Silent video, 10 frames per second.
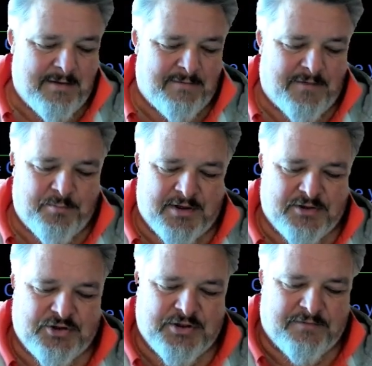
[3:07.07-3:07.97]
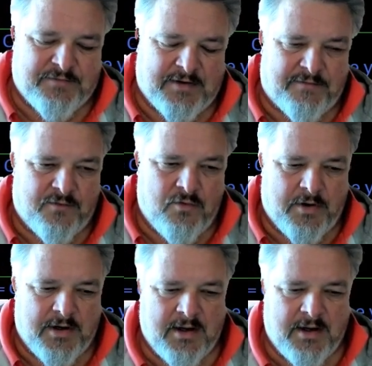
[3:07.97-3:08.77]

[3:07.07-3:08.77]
If I press Shift F4 in